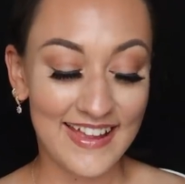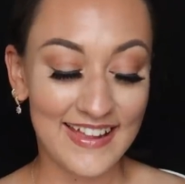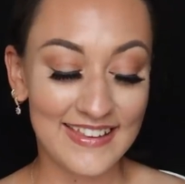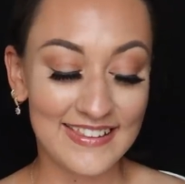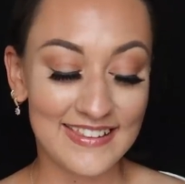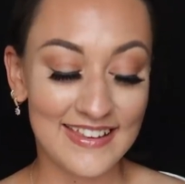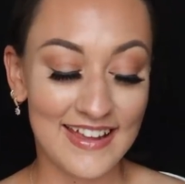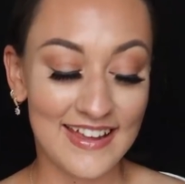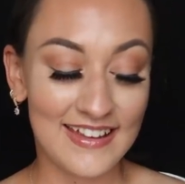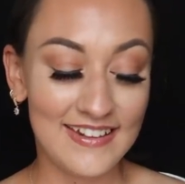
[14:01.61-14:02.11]

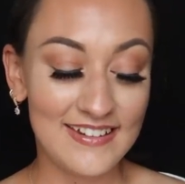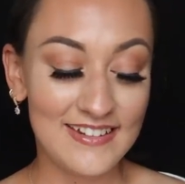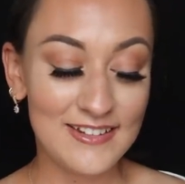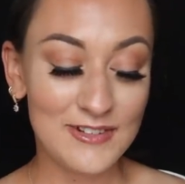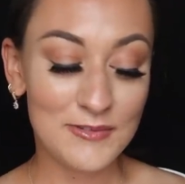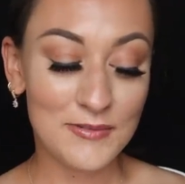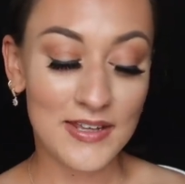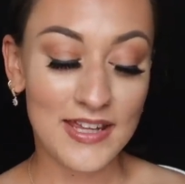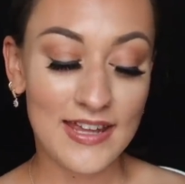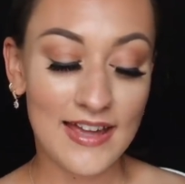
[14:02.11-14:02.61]
And then
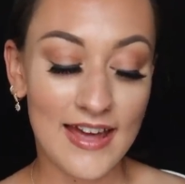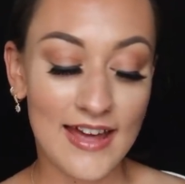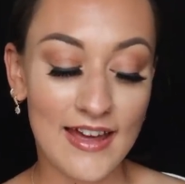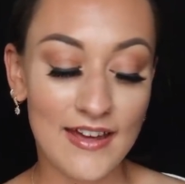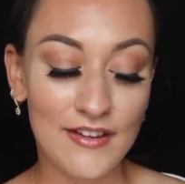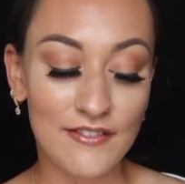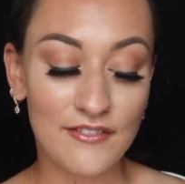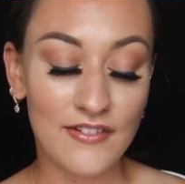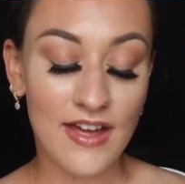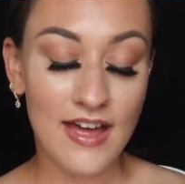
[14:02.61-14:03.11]
we
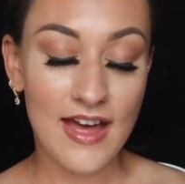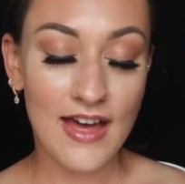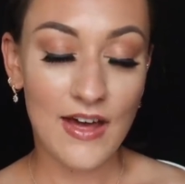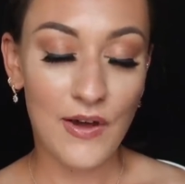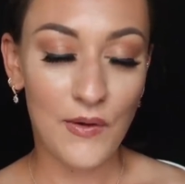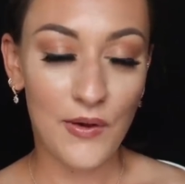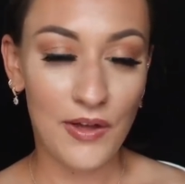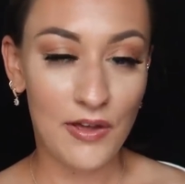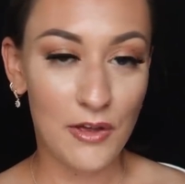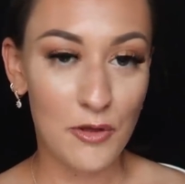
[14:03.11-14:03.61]
have
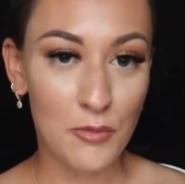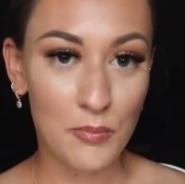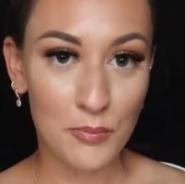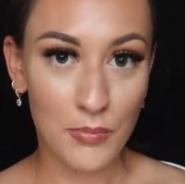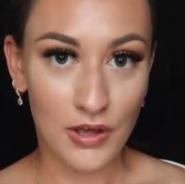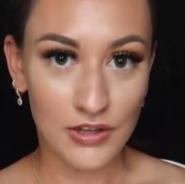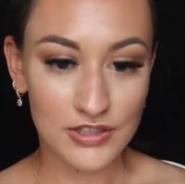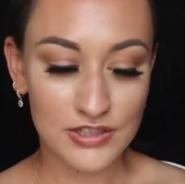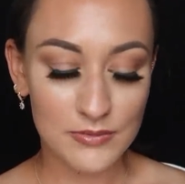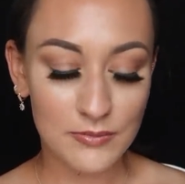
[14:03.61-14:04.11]
our
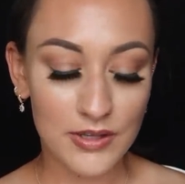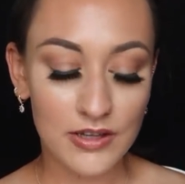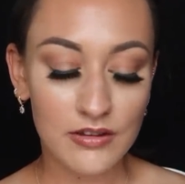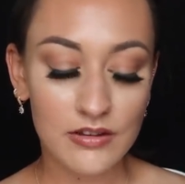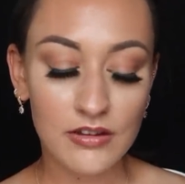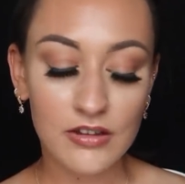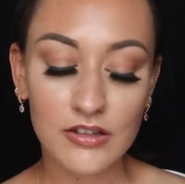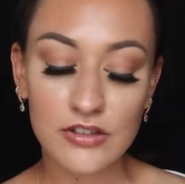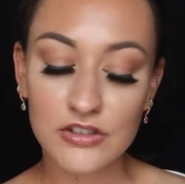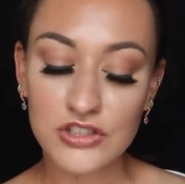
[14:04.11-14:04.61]

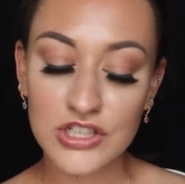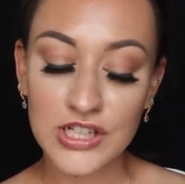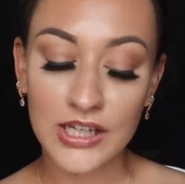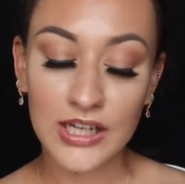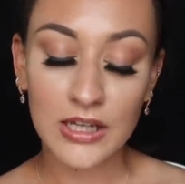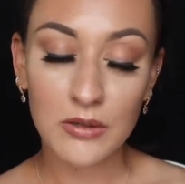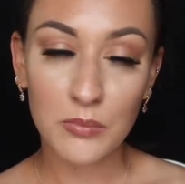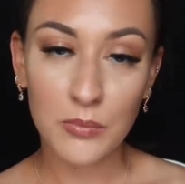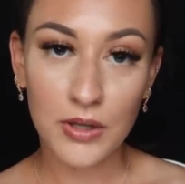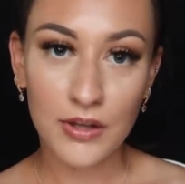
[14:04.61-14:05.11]
buttermilk
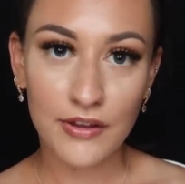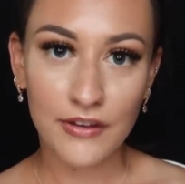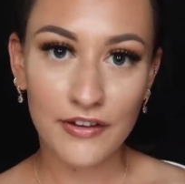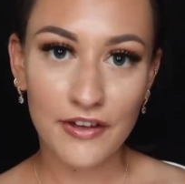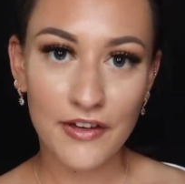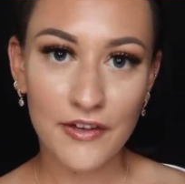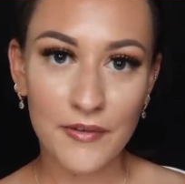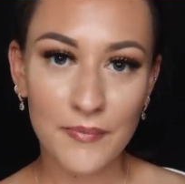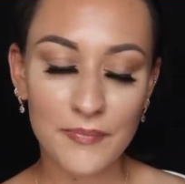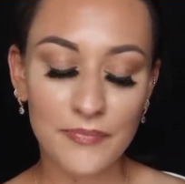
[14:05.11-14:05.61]
chicken
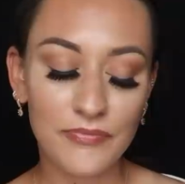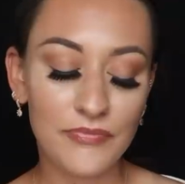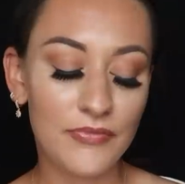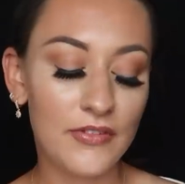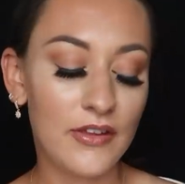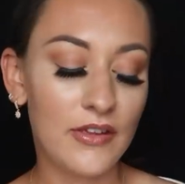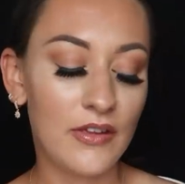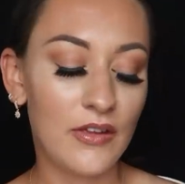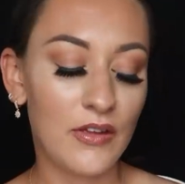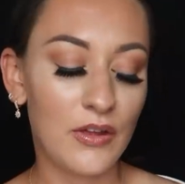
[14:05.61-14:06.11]

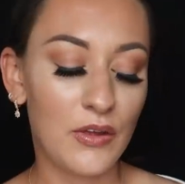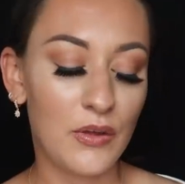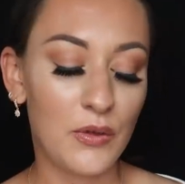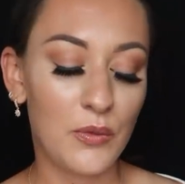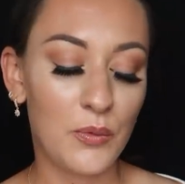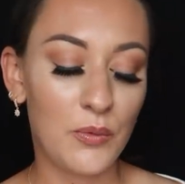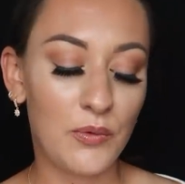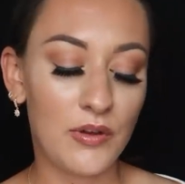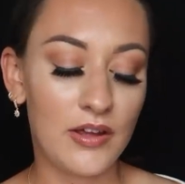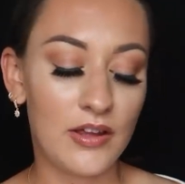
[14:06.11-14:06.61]
burger
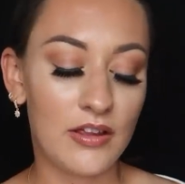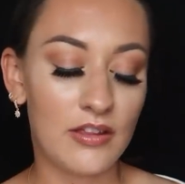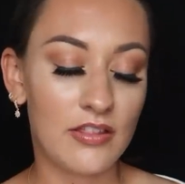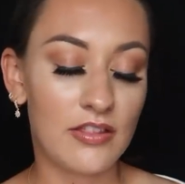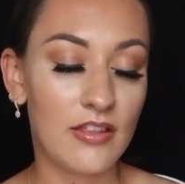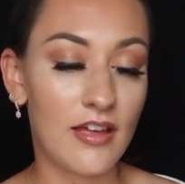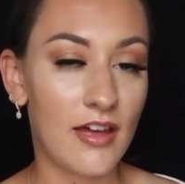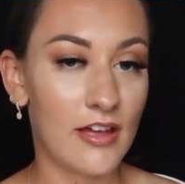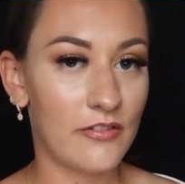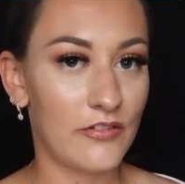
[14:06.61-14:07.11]

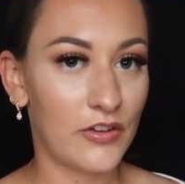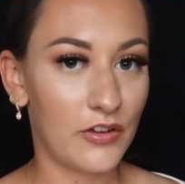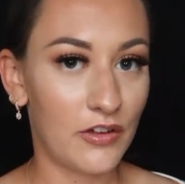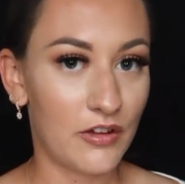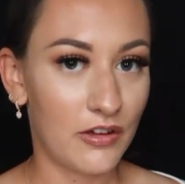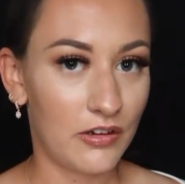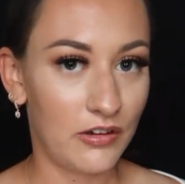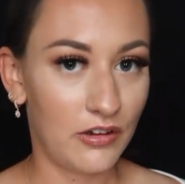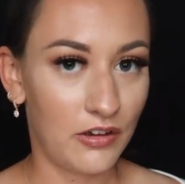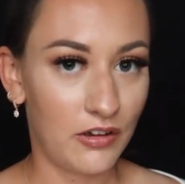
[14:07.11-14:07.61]
with
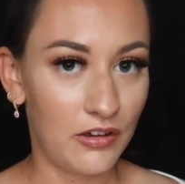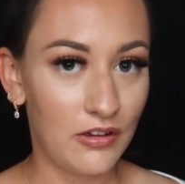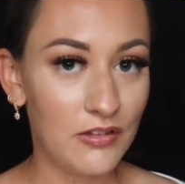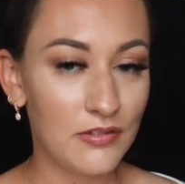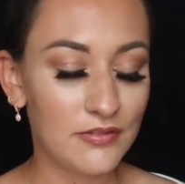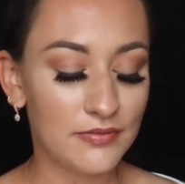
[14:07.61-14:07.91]
avocado,